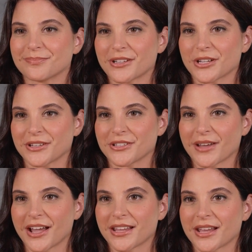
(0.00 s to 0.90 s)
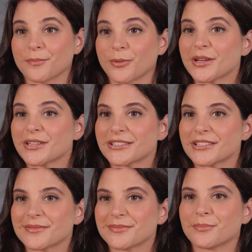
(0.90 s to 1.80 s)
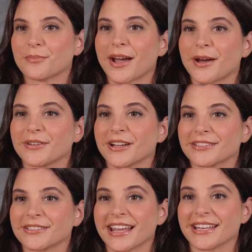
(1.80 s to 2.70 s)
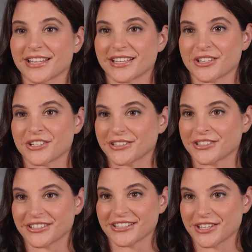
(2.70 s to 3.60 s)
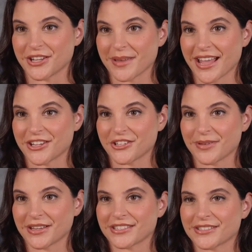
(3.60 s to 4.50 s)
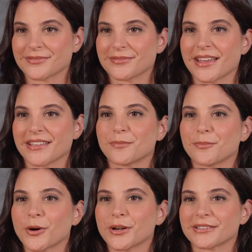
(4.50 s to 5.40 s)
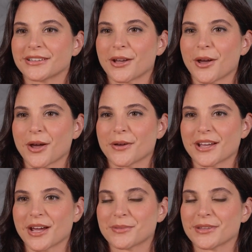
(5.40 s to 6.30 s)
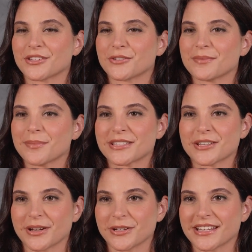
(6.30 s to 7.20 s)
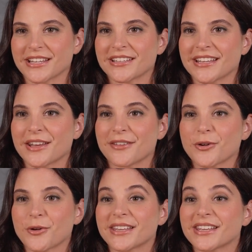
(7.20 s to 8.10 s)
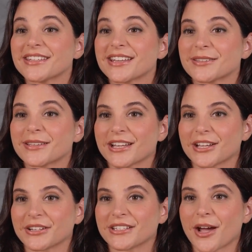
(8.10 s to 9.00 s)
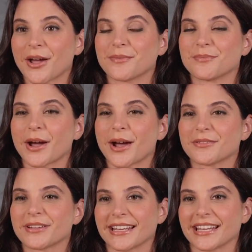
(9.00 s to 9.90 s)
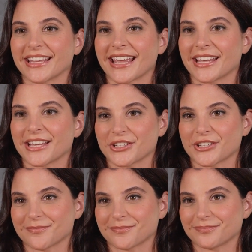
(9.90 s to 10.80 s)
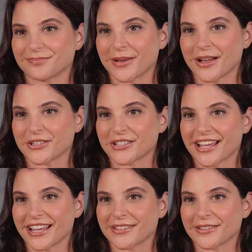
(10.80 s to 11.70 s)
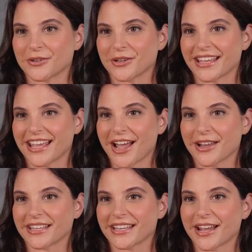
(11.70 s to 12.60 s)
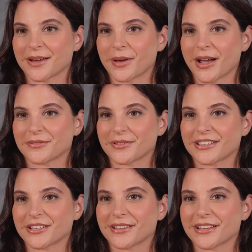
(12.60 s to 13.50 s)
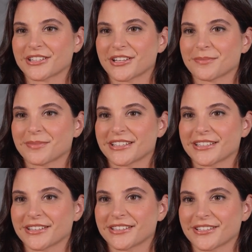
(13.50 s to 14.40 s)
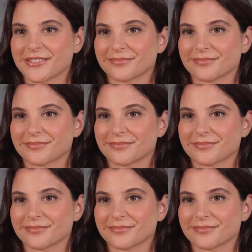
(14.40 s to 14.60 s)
So it's very important, relevant that in addition to senior management, it's important that all the company's responsibilities and authorities and leaders are involved and engaged, understanding the criticality and relevance of this to the business.